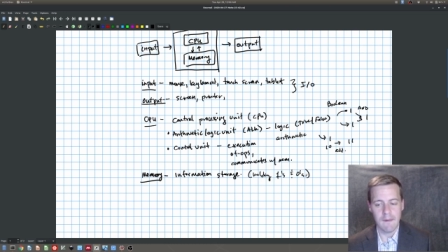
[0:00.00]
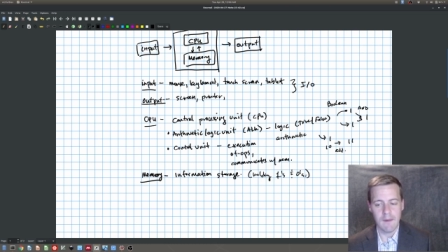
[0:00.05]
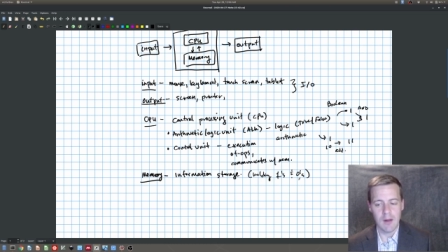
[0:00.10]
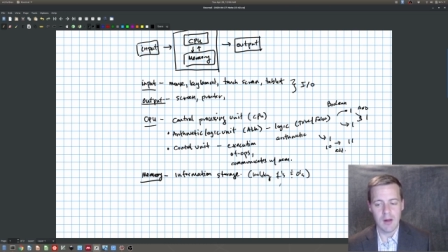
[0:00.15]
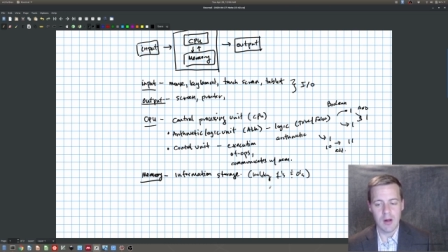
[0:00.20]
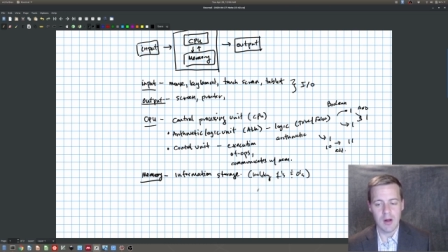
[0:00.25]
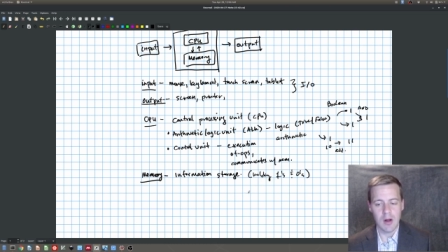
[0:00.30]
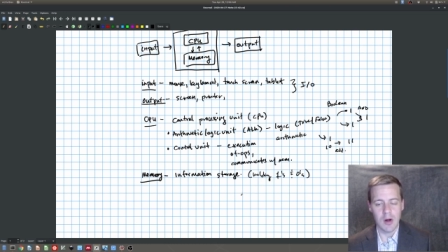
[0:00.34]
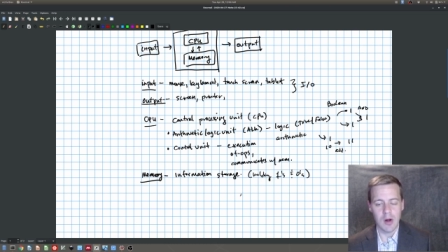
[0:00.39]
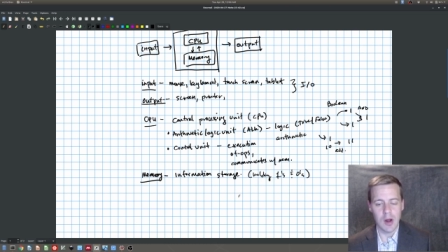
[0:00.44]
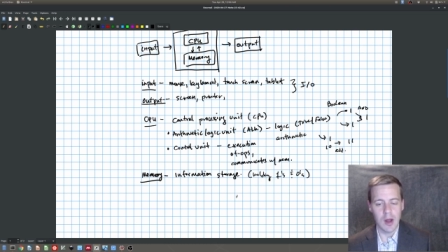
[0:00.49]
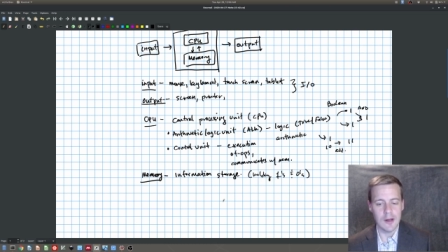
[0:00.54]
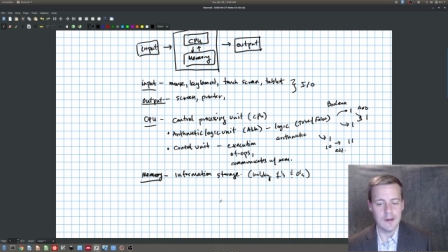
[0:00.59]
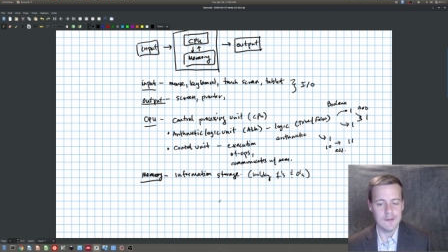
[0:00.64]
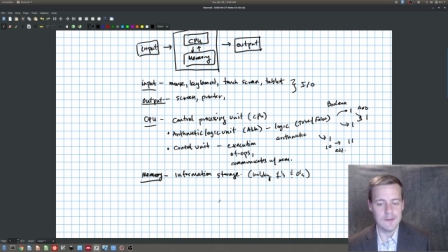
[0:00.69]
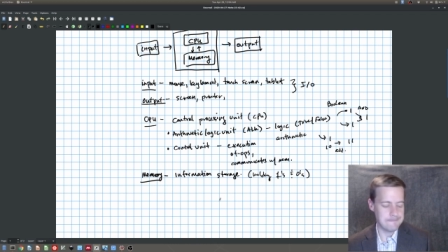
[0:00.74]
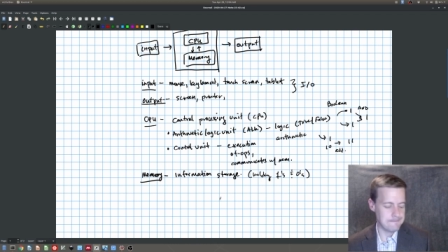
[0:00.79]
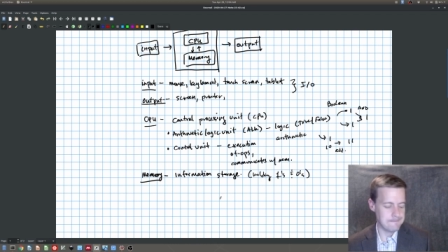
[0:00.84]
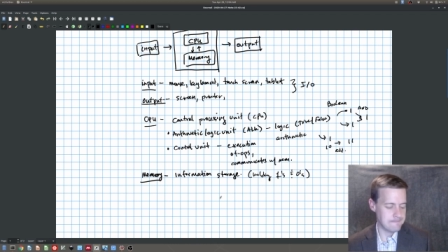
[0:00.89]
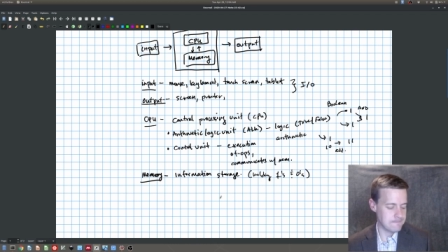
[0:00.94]
All right,
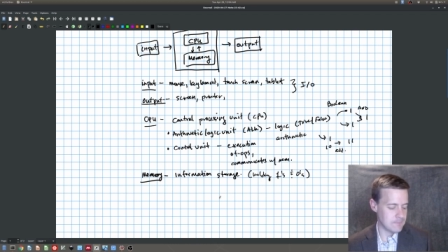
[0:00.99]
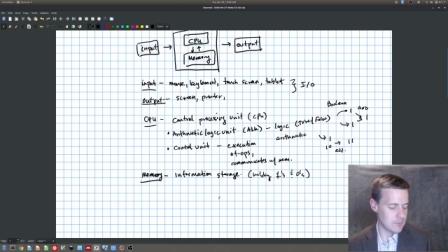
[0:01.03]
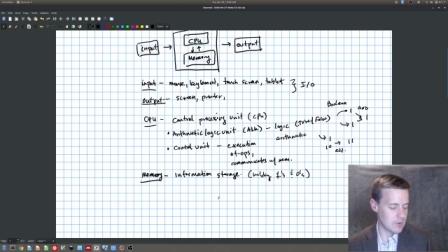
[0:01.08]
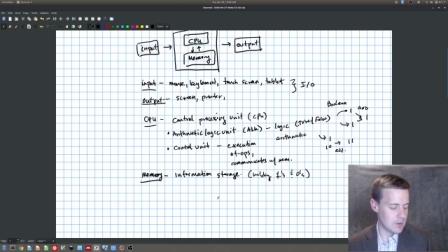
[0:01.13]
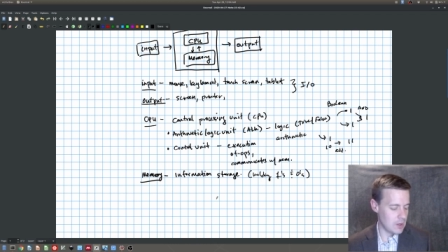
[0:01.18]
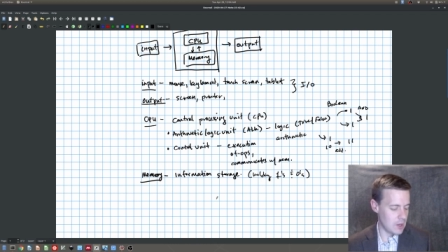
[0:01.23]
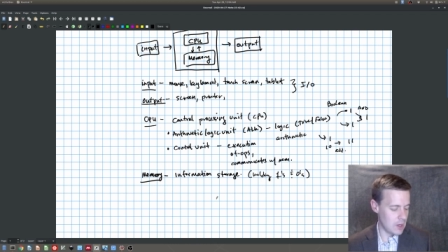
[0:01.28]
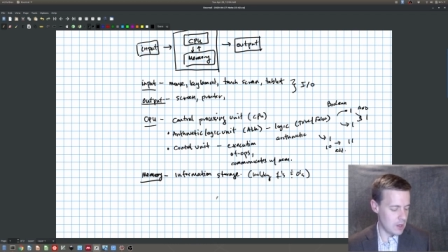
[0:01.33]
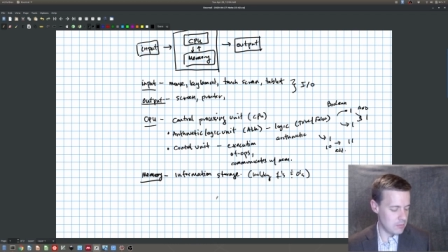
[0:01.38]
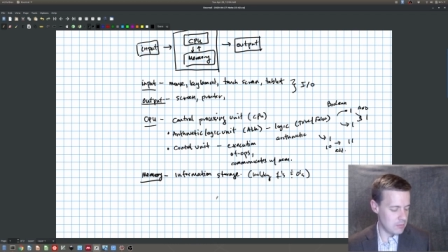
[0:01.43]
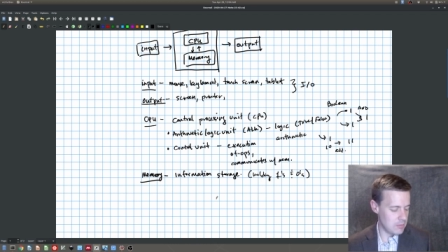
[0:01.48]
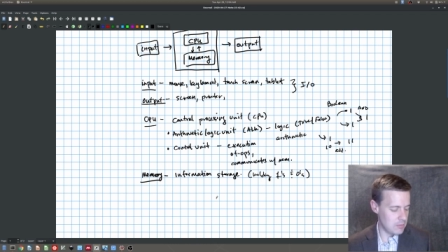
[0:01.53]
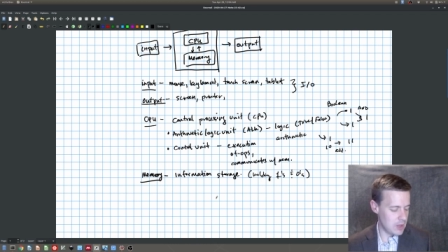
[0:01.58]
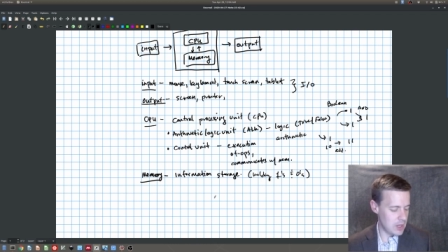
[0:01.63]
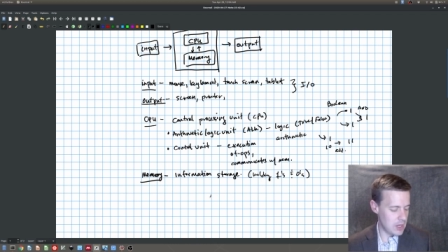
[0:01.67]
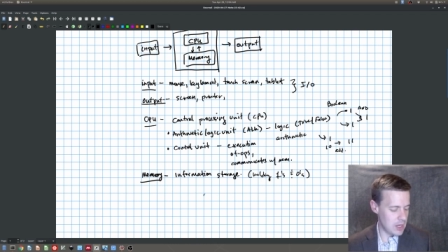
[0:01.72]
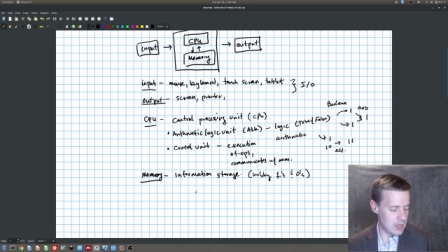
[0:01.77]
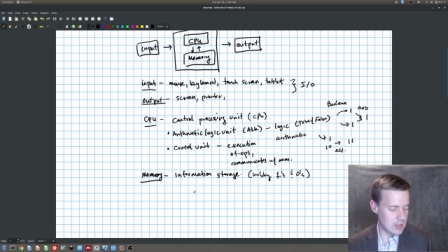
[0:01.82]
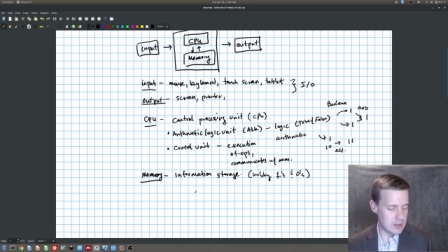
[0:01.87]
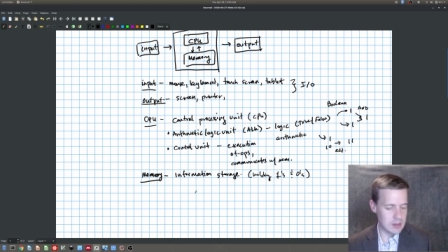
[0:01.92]

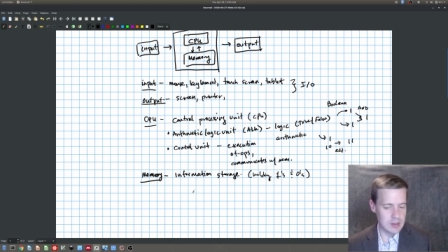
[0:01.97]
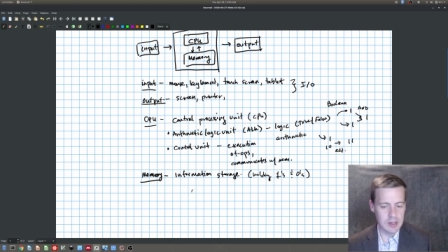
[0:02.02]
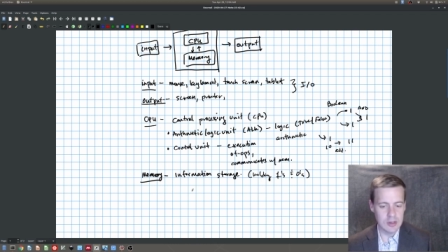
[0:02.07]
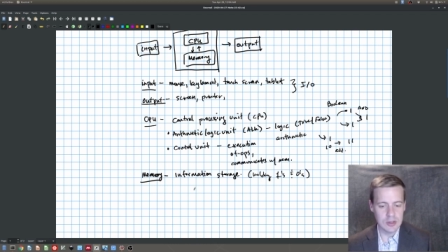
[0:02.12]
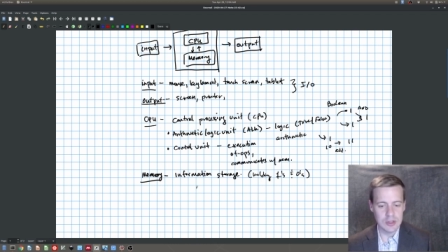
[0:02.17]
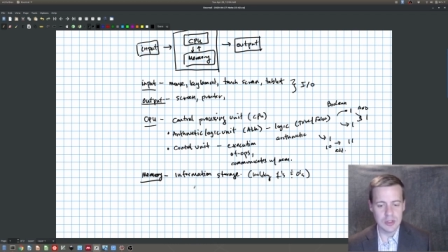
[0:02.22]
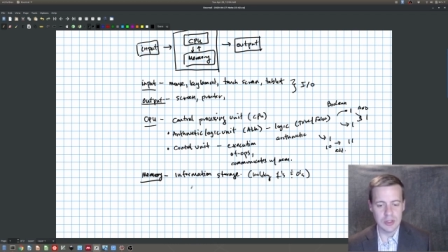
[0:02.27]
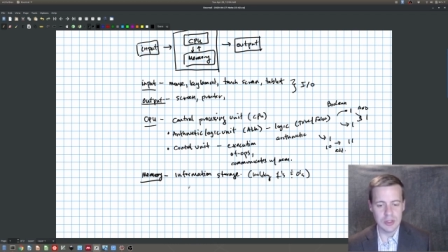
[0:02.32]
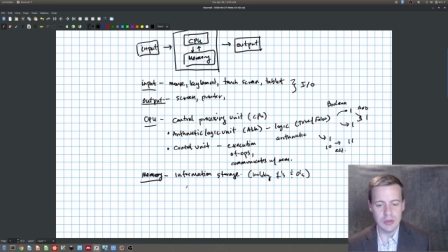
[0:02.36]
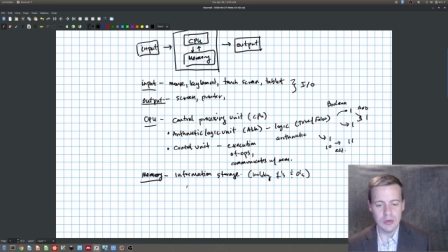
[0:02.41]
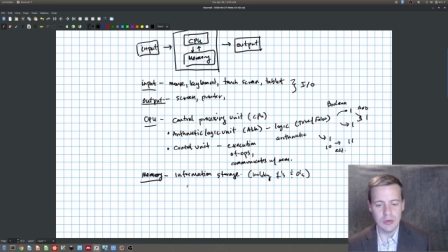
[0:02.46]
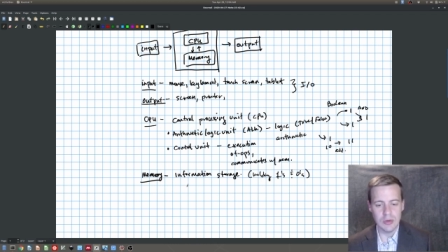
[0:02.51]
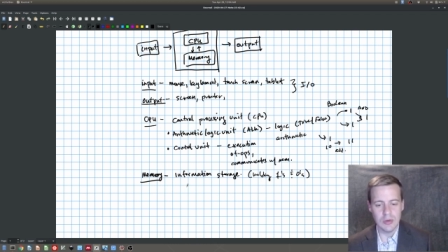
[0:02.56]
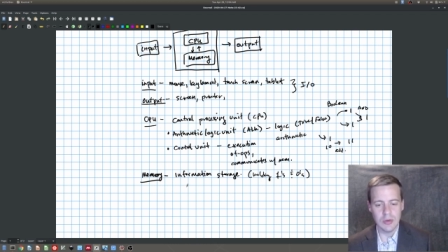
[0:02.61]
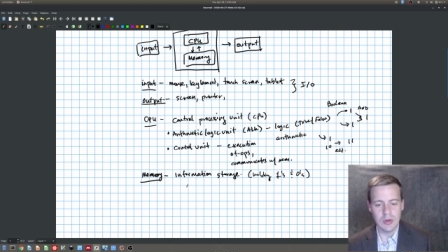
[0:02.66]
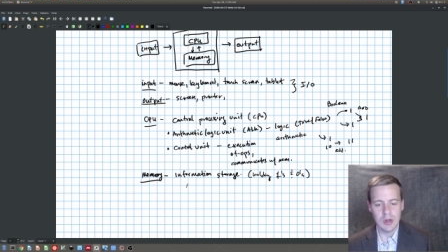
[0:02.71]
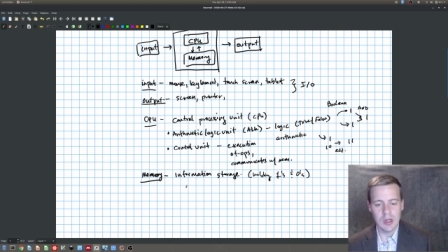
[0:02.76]
and there's two